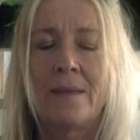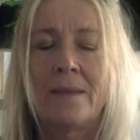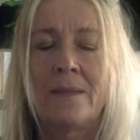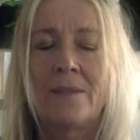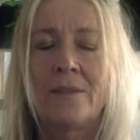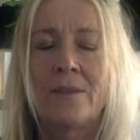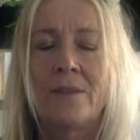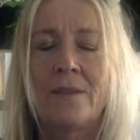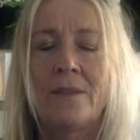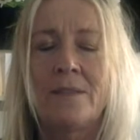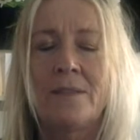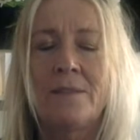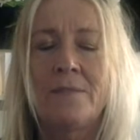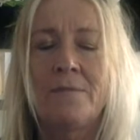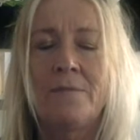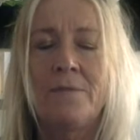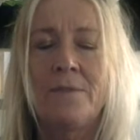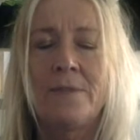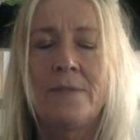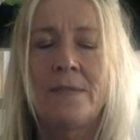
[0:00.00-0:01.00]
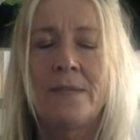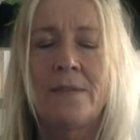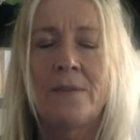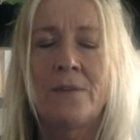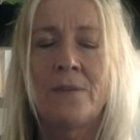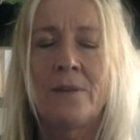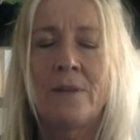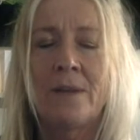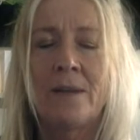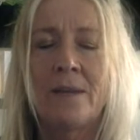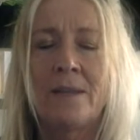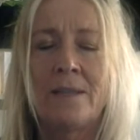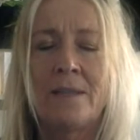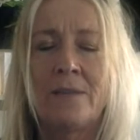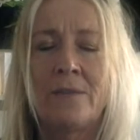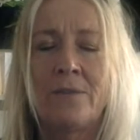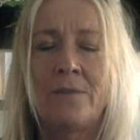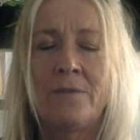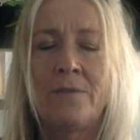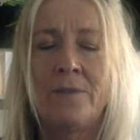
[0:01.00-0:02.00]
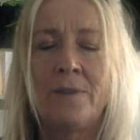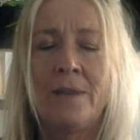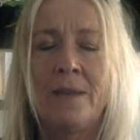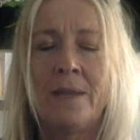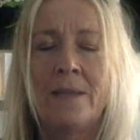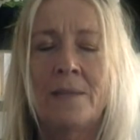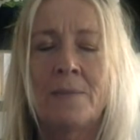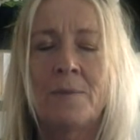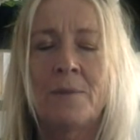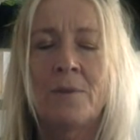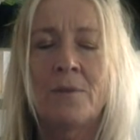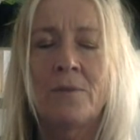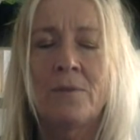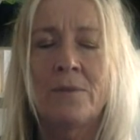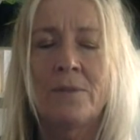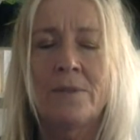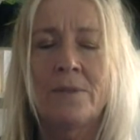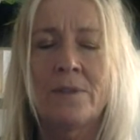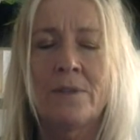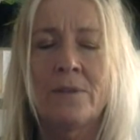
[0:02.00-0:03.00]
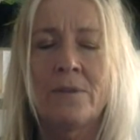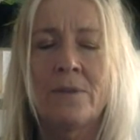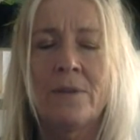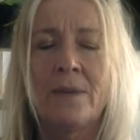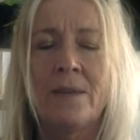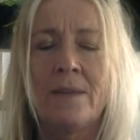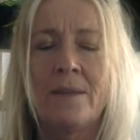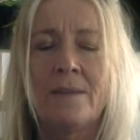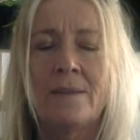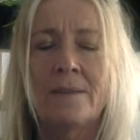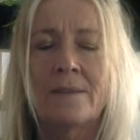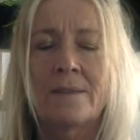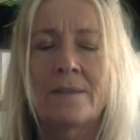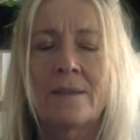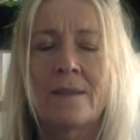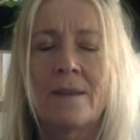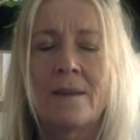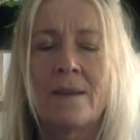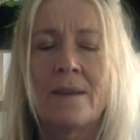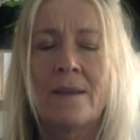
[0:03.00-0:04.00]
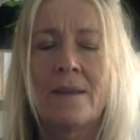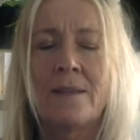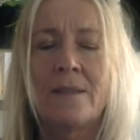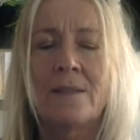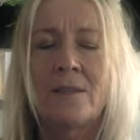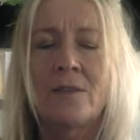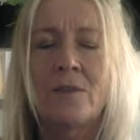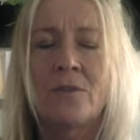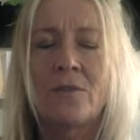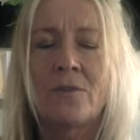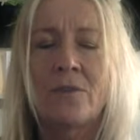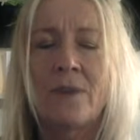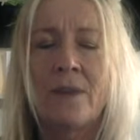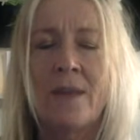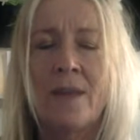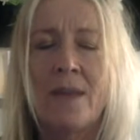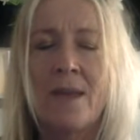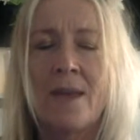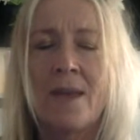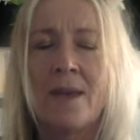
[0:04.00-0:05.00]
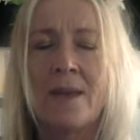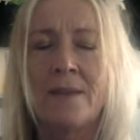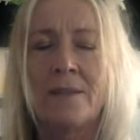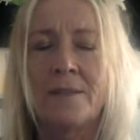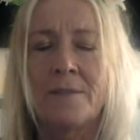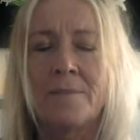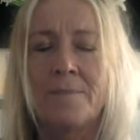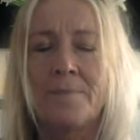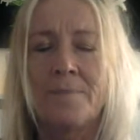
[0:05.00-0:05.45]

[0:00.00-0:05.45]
So that's the physical idea of feelings, but also inside your head.